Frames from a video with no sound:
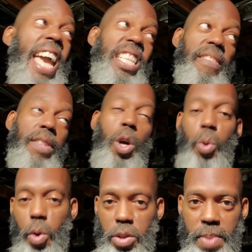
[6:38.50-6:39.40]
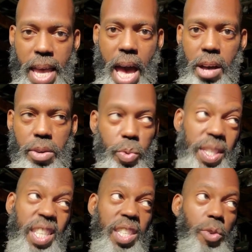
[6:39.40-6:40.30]
I didn't even know Rose McGowan
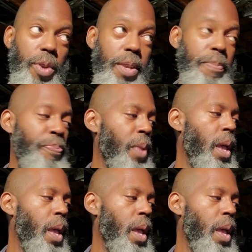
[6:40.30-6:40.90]
was in Scream,